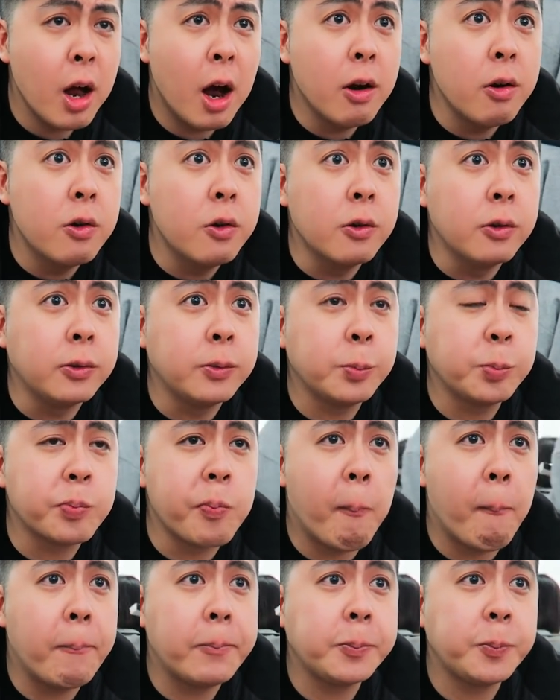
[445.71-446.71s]
It
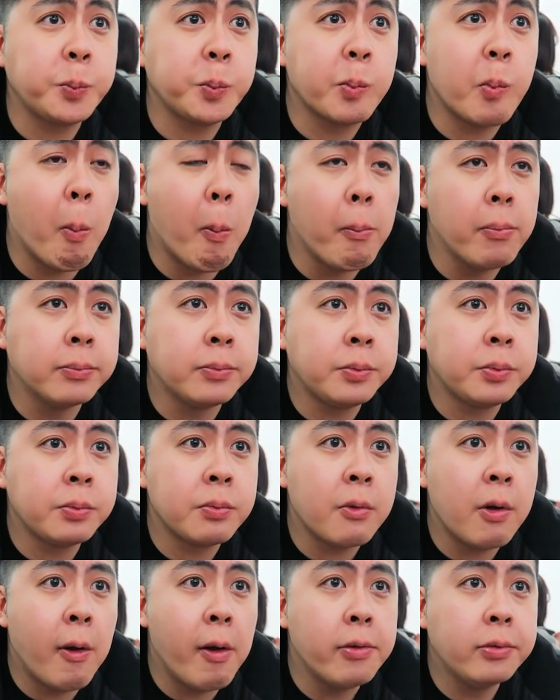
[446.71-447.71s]
doesn't taste
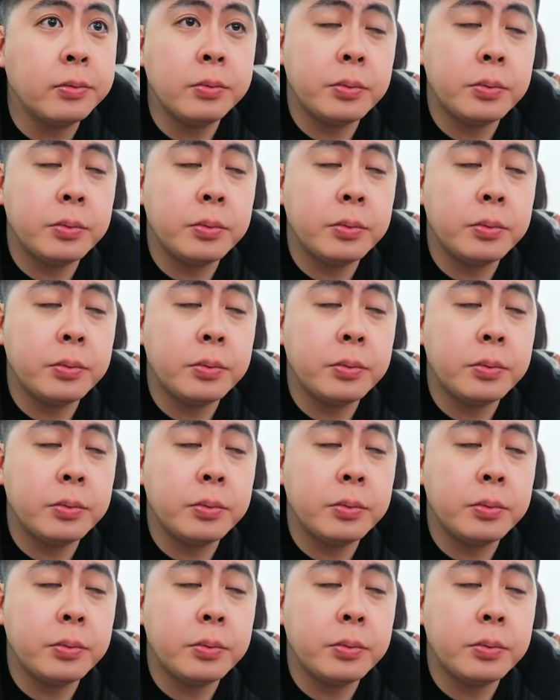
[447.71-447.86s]
like blood.